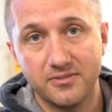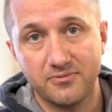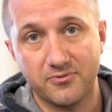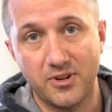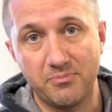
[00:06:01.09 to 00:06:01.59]

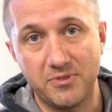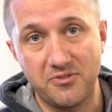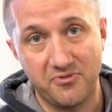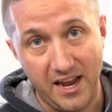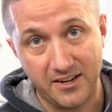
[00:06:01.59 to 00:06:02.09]
from the
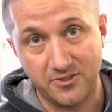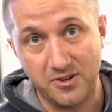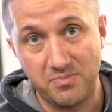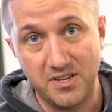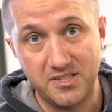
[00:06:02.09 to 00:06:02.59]
factory
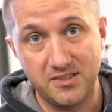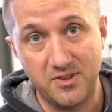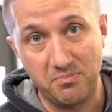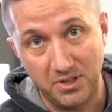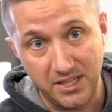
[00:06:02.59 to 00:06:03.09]

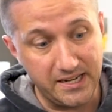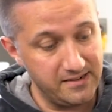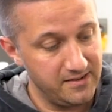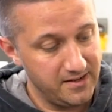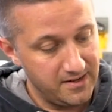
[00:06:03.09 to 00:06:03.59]
PCV plate
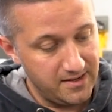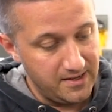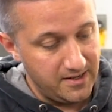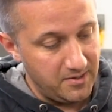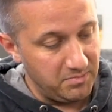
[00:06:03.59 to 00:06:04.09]

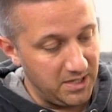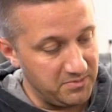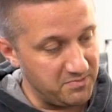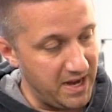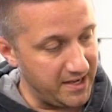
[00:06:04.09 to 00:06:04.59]

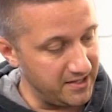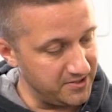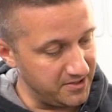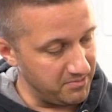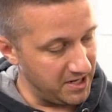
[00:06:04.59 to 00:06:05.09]
plumbs back
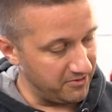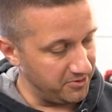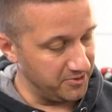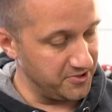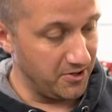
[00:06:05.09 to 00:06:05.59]
into the
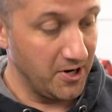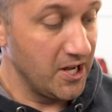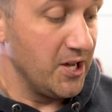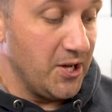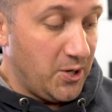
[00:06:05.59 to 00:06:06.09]
manifold. So
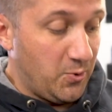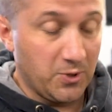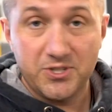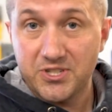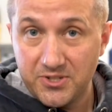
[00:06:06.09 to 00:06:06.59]

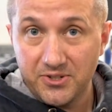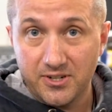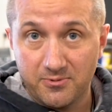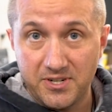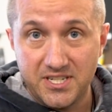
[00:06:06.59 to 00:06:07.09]
we're still
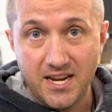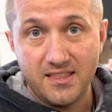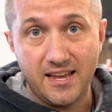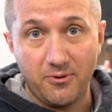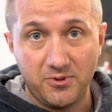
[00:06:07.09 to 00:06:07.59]
gonna
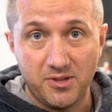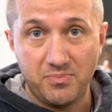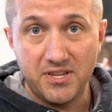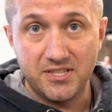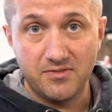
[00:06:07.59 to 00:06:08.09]
retain that with the
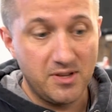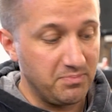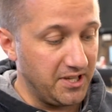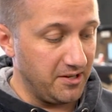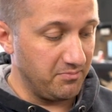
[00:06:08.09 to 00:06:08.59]
PCV
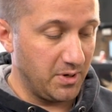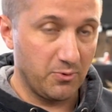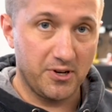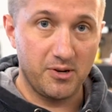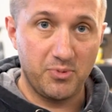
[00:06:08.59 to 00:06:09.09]
plate, but
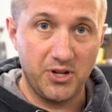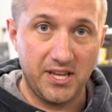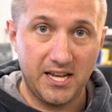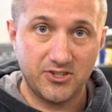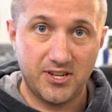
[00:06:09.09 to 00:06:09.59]
we're gonna put a
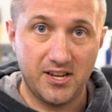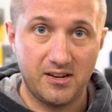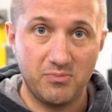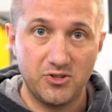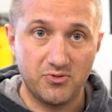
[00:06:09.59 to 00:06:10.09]
catch can
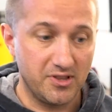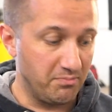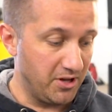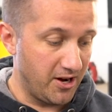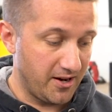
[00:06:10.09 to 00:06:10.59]
in between the
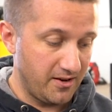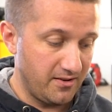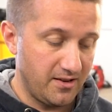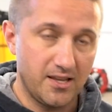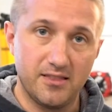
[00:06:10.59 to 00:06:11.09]
block
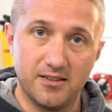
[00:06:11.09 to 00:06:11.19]
and